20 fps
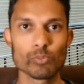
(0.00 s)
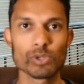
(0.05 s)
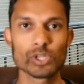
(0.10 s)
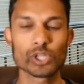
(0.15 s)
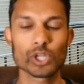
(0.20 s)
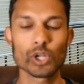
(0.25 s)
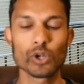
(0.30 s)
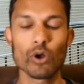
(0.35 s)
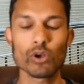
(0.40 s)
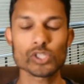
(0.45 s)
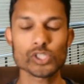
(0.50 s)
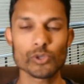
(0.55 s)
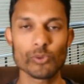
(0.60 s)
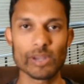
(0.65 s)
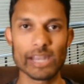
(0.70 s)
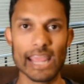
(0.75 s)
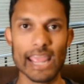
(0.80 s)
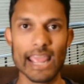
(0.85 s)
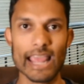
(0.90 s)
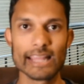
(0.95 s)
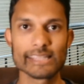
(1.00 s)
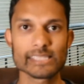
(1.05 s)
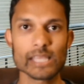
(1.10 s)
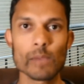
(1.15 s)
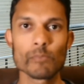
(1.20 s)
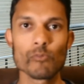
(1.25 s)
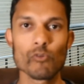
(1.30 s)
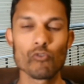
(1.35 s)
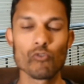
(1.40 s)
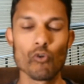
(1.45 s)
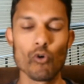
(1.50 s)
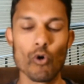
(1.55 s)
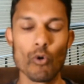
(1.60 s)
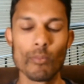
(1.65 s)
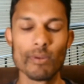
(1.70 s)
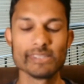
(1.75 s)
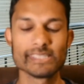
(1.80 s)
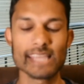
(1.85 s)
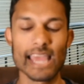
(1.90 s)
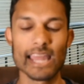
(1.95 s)
which can also enhance
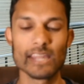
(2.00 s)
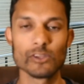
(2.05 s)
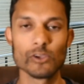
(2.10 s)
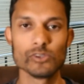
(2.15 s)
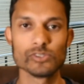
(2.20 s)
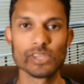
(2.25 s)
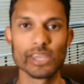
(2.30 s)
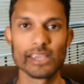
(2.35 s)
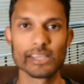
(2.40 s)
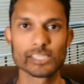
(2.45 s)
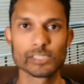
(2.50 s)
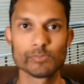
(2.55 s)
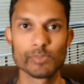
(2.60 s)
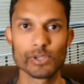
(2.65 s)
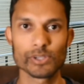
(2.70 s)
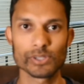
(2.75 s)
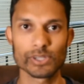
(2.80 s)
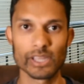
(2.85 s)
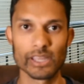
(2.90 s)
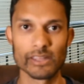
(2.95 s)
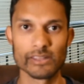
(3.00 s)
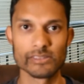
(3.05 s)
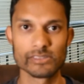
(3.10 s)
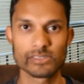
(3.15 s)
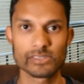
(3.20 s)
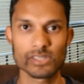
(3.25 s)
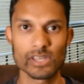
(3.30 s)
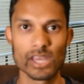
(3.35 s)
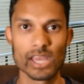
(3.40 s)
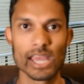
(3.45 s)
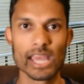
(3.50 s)
performance and user experience.